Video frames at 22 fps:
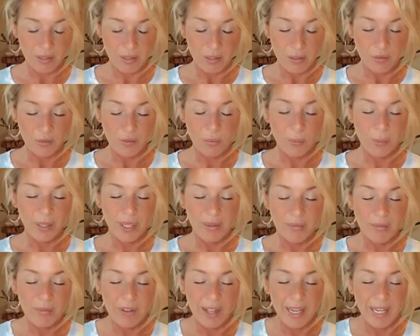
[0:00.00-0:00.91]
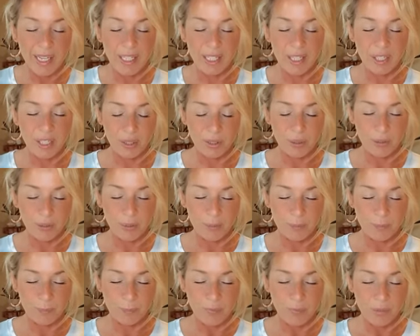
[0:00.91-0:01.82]
So we invite you
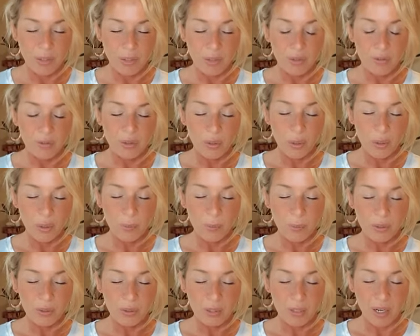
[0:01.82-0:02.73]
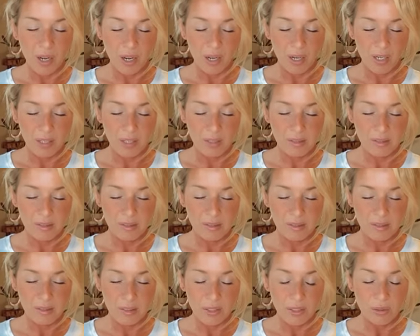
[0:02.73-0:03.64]
to open your
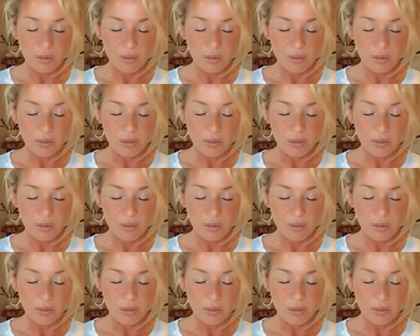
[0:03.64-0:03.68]
hearts,